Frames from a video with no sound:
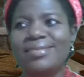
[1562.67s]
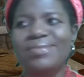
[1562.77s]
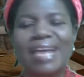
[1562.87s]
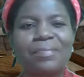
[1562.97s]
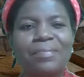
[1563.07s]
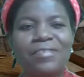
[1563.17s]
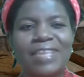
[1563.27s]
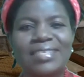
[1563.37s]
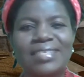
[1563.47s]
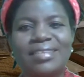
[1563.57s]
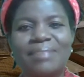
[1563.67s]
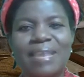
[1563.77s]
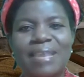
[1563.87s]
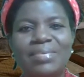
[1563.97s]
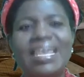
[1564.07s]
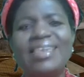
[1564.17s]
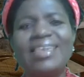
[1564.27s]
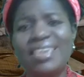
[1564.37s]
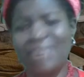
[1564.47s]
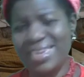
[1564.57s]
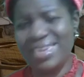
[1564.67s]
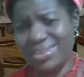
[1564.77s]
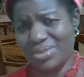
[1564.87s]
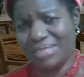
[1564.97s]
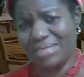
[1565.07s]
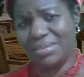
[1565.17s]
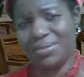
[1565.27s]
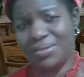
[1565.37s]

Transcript: prophets in the Bible. They give kings ultimatum.